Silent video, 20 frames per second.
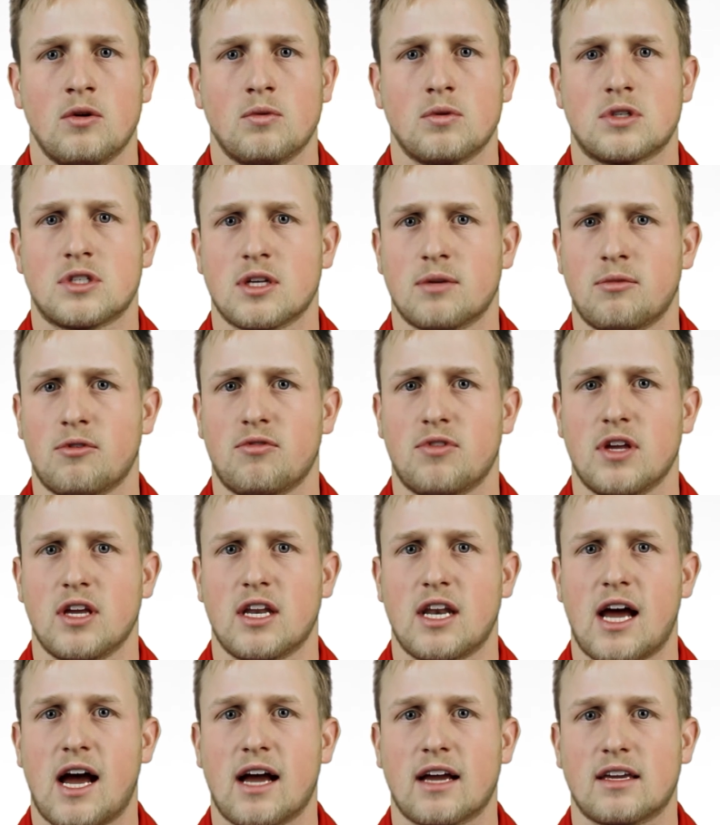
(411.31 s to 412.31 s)
With some of the
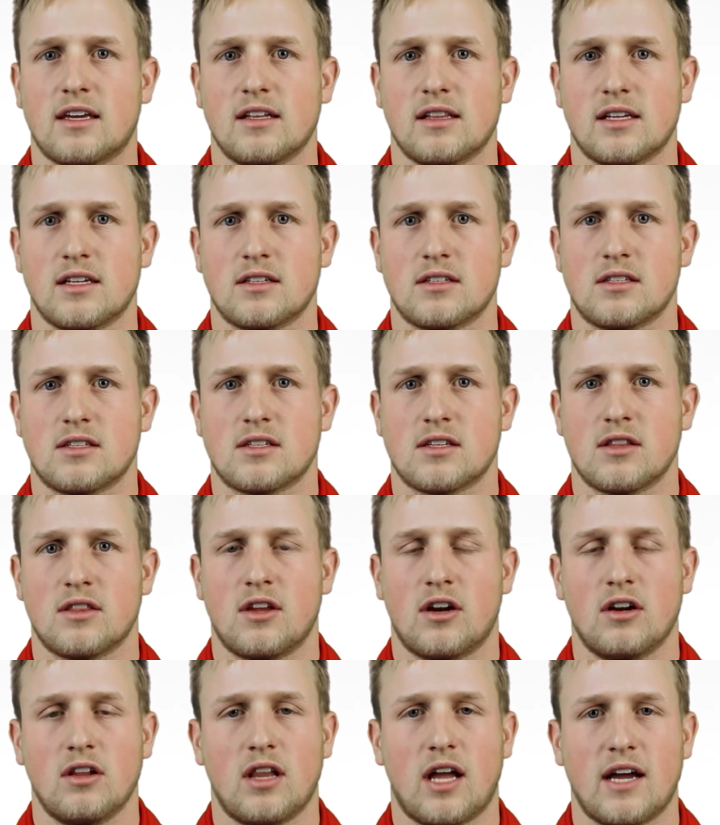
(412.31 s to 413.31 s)
inoculants,
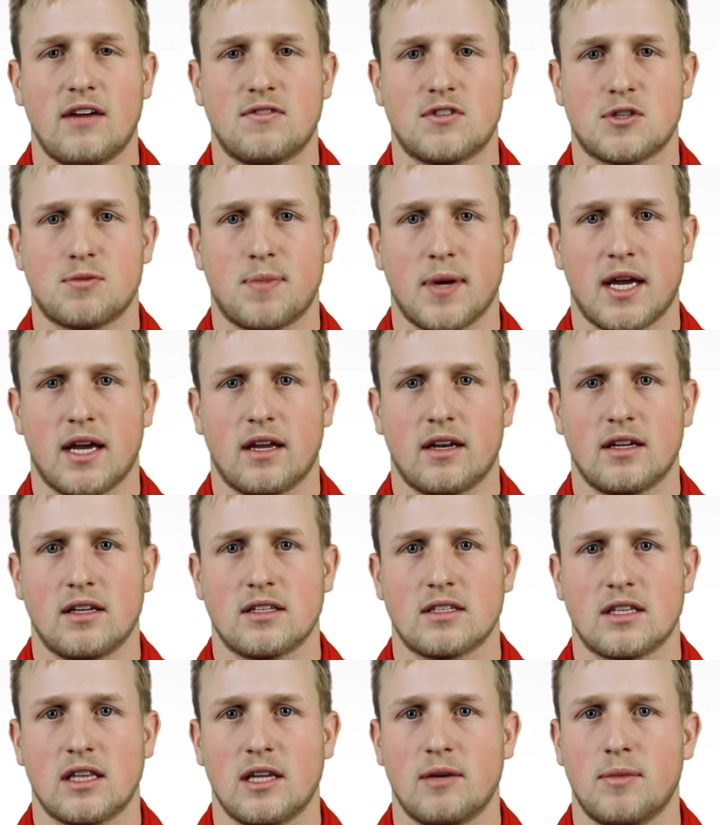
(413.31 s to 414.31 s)
their lifespan
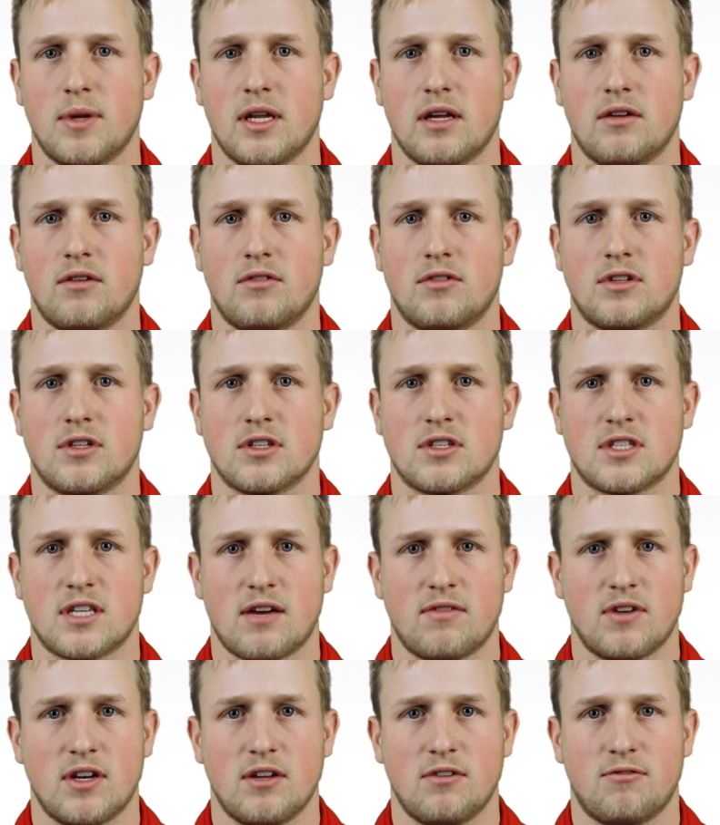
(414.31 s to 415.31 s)
is limited to
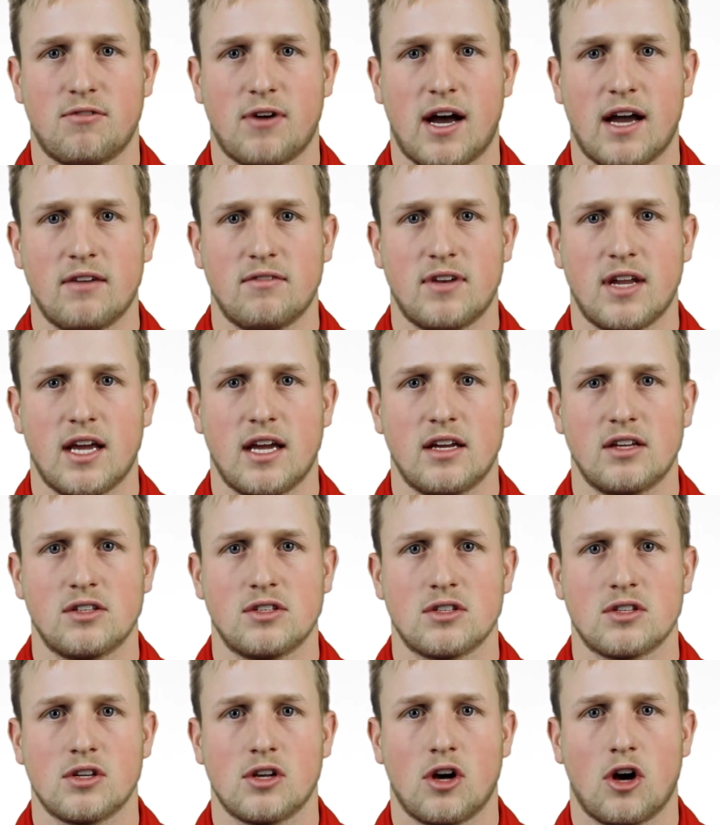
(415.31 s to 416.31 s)
75
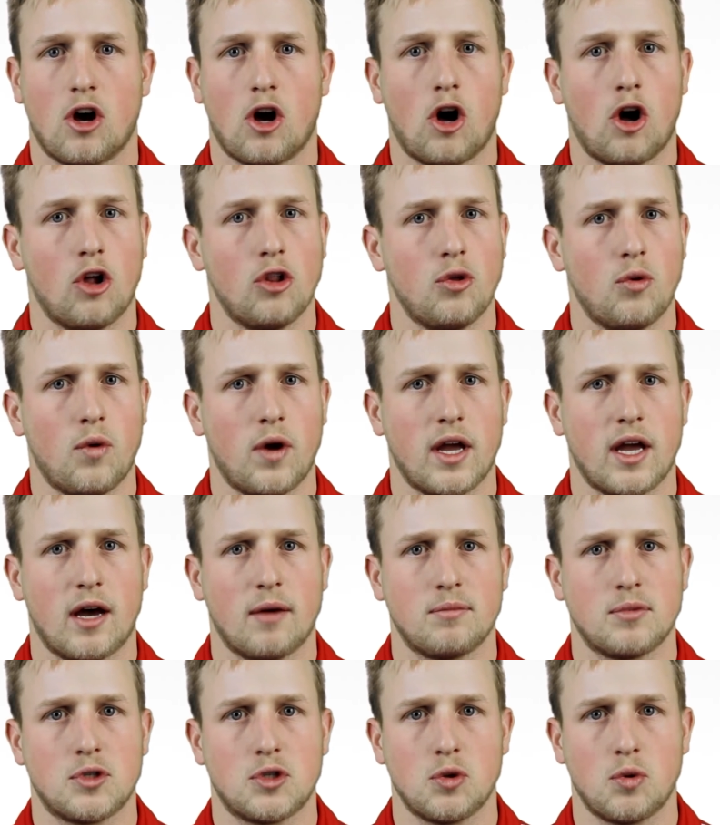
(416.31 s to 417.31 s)
days all the way
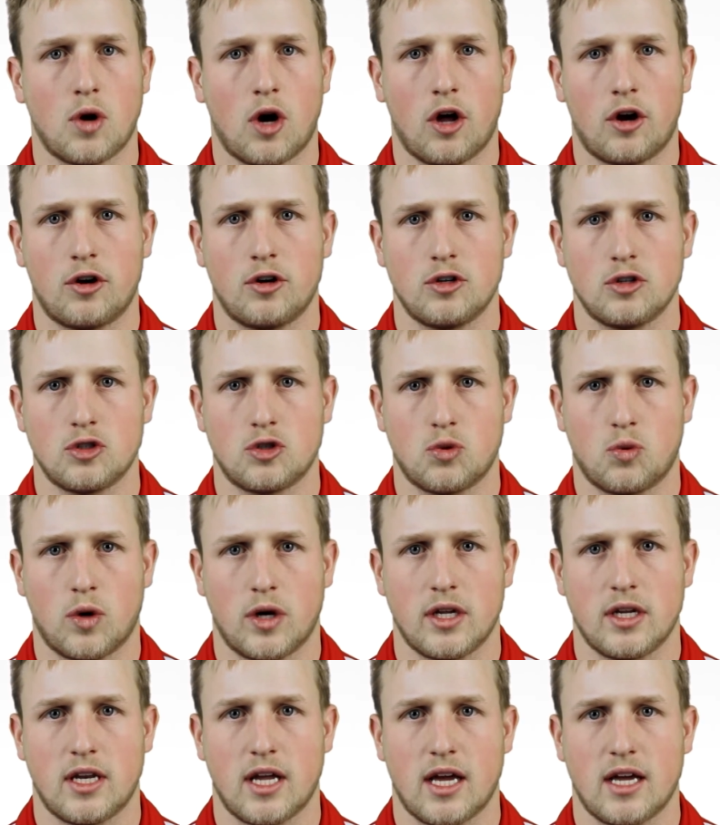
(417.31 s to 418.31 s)
up to
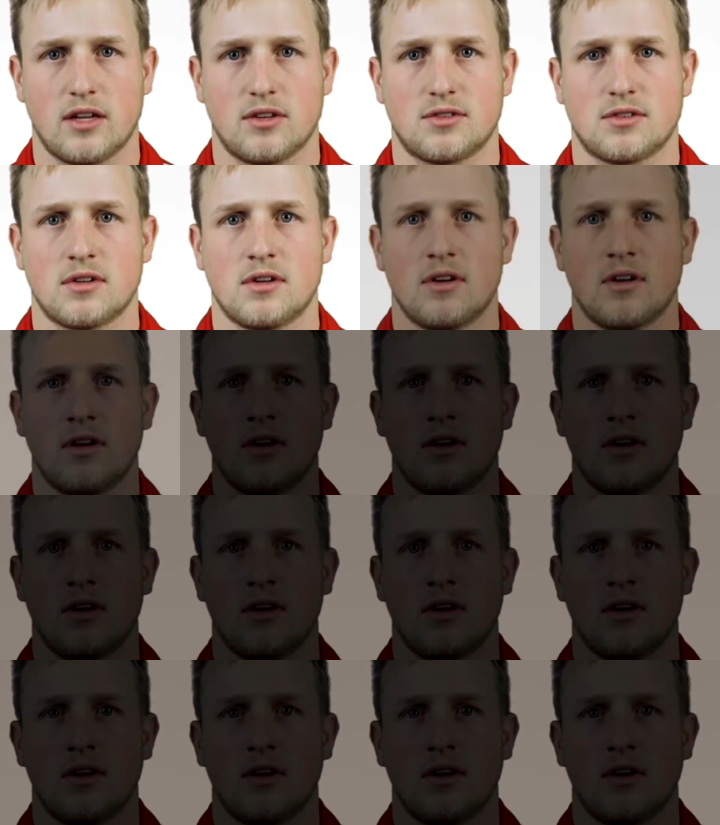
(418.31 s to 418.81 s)
120 days.